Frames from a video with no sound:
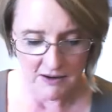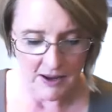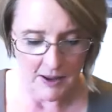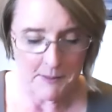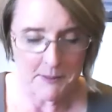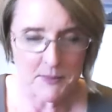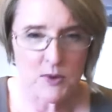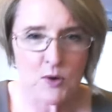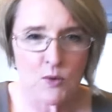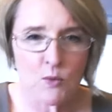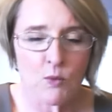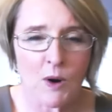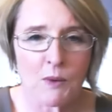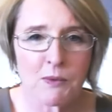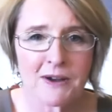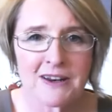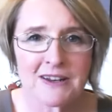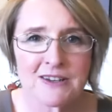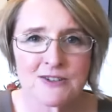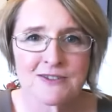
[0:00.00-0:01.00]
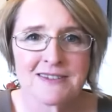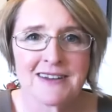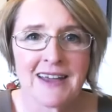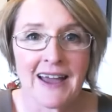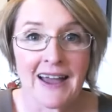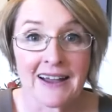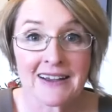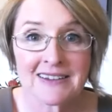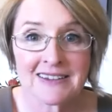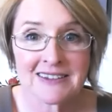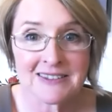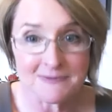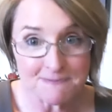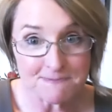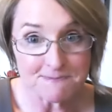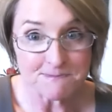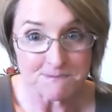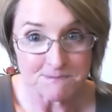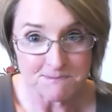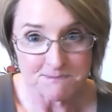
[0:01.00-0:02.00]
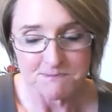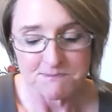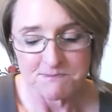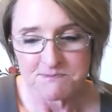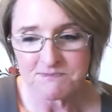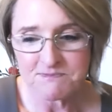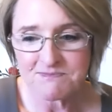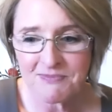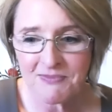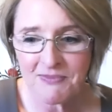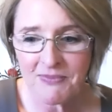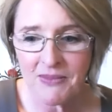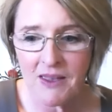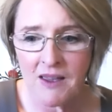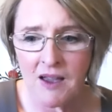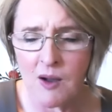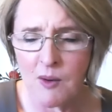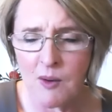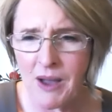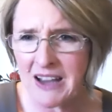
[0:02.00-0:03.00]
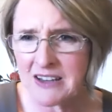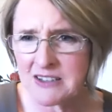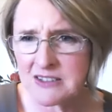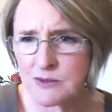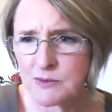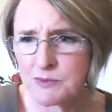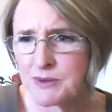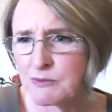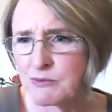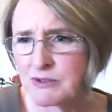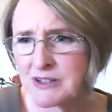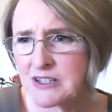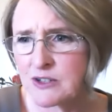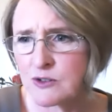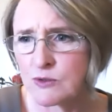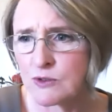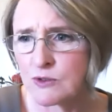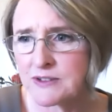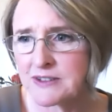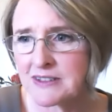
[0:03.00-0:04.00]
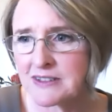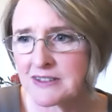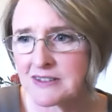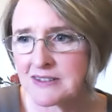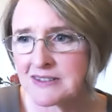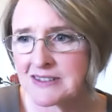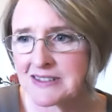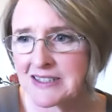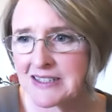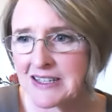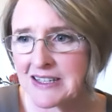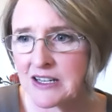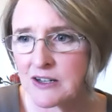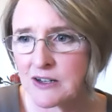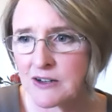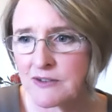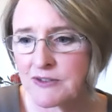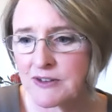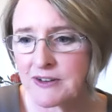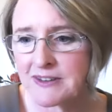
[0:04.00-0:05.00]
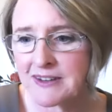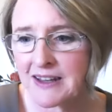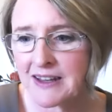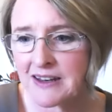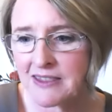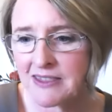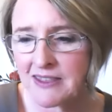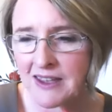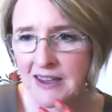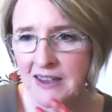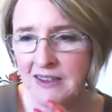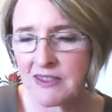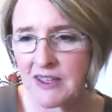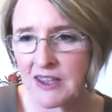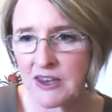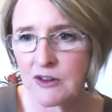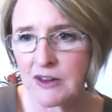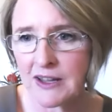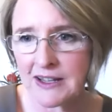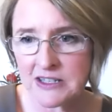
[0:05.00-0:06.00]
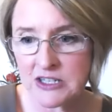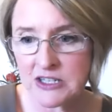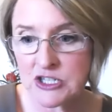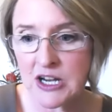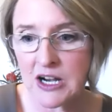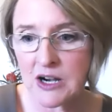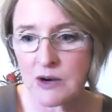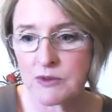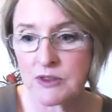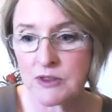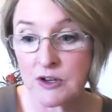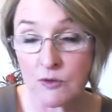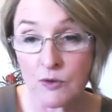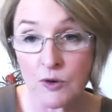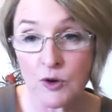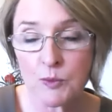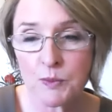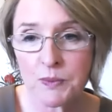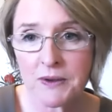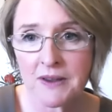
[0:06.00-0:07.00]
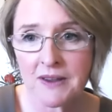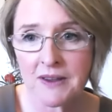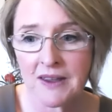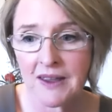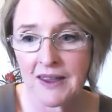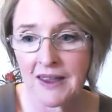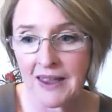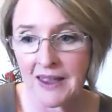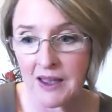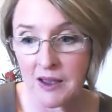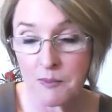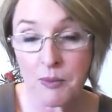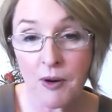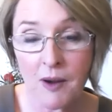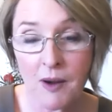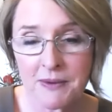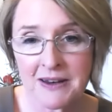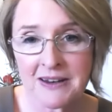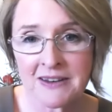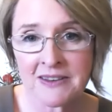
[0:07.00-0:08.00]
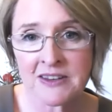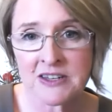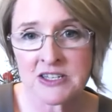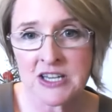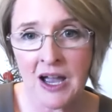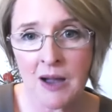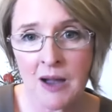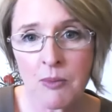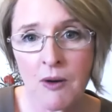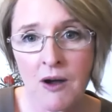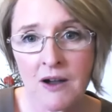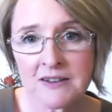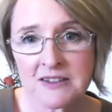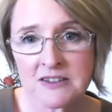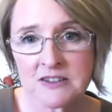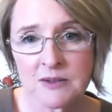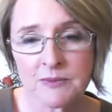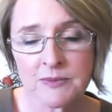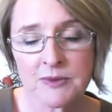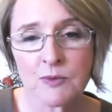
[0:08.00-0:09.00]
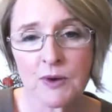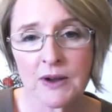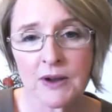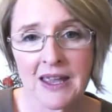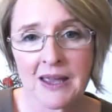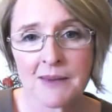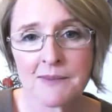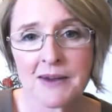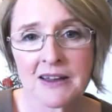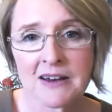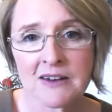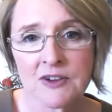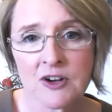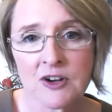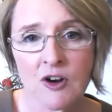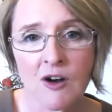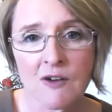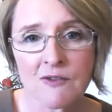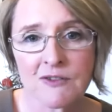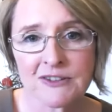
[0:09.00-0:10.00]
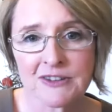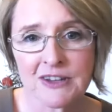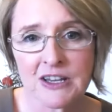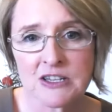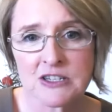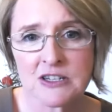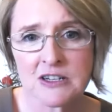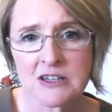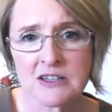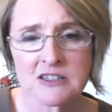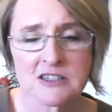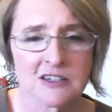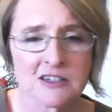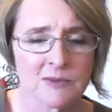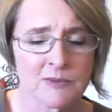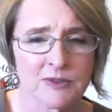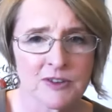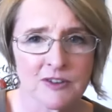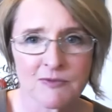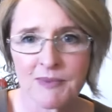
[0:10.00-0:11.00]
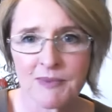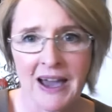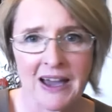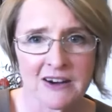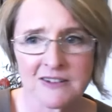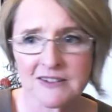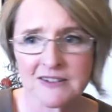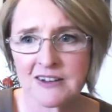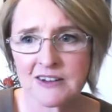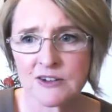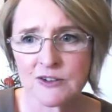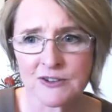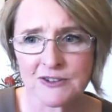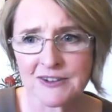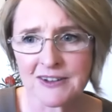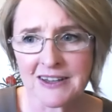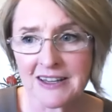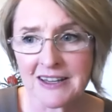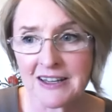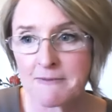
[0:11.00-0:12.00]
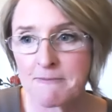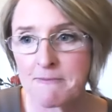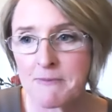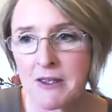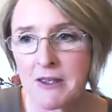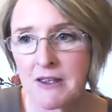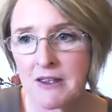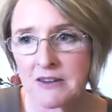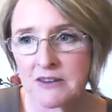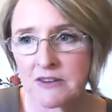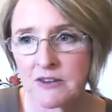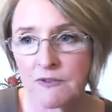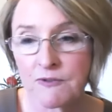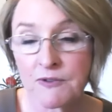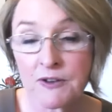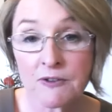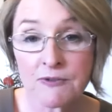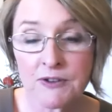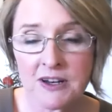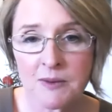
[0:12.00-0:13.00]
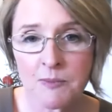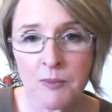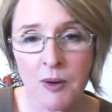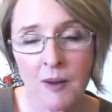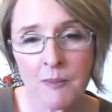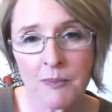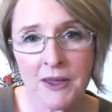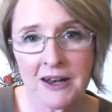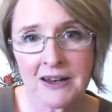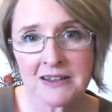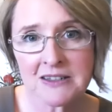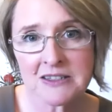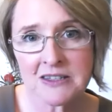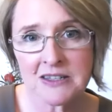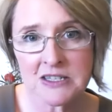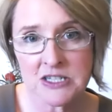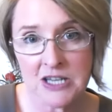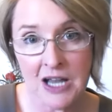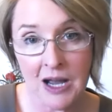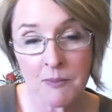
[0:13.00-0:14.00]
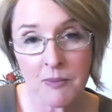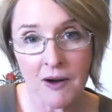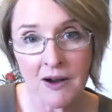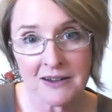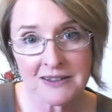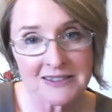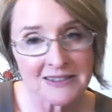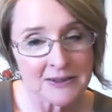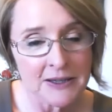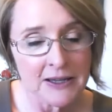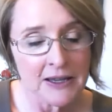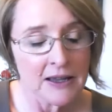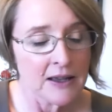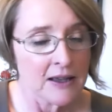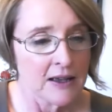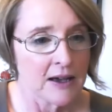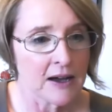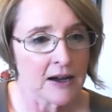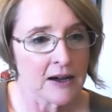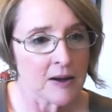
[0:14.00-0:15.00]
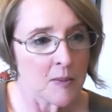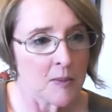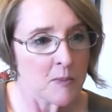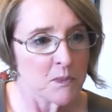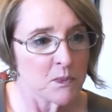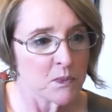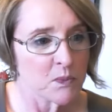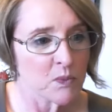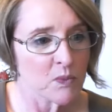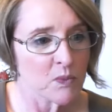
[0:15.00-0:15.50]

um, what we're gonna do next, uh, actually would be really cool to, to hear if there's anything that you'd like to share with the group. Uh, pop it into the chat box in terms of what came out of your conversation in terms of patterns that you're seeing. So feel free to pop that into the chat box. Um,